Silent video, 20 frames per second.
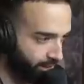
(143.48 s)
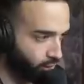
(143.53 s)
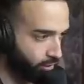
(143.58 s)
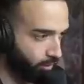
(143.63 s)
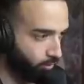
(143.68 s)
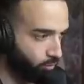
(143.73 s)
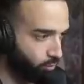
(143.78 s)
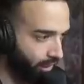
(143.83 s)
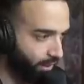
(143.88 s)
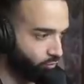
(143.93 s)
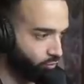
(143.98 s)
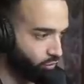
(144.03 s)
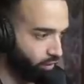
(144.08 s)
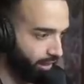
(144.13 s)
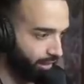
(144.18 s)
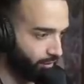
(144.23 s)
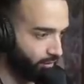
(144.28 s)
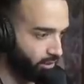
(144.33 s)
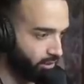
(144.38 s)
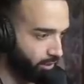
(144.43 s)
Graph Dragon, which
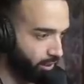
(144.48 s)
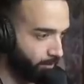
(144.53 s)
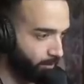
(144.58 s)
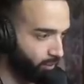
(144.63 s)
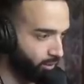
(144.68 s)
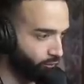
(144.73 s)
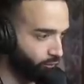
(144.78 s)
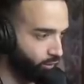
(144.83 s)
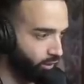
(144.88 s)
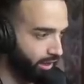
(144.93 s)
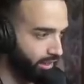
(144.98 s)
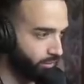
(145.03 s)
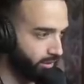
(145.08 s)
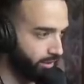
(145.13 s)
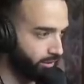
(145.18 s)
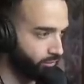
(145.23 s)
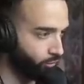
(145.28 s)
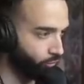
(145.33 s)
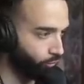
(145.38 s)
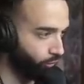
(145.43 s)
I'm gonna pull up for you guys right now to
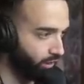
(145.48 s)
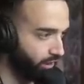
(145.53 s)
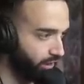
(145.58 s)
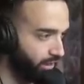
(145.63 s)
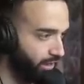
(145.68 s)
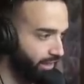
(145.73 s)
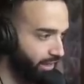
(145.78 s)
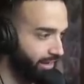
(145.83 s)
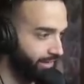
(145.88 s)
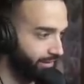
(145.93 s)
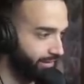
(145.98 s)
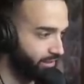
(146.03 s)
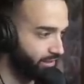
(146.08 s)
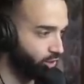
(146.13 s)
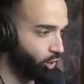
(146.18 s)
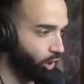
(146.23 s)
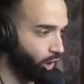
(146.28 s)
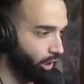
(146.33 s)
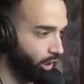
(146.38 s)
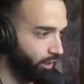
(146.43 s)
read. This
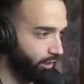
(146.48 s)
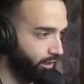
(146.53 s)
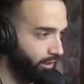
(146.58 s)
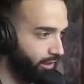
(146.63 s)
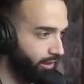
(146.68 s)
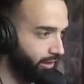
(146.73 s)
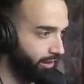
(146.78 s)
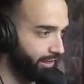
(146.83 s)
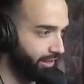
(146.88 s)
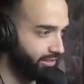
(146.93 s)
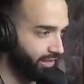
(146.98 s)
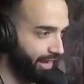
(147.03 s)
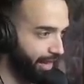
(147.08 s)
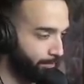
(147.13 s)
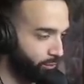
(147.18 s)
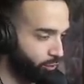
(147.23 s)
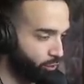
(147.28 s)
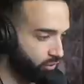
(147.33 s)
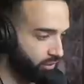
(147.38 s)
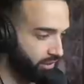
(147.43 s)
card is
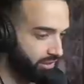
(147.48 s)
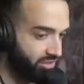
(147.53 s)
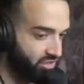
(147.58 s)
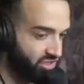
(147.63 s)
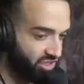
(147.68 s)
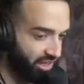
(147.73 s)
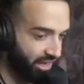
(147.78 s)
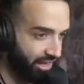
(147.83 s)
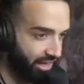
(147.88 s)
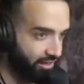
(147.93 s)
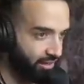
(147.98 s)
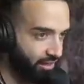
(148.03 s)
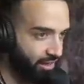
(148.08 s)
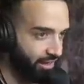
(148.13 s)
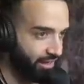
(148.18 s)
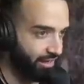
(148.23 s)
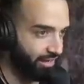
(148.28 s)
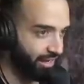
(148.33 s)
absolutely insane in any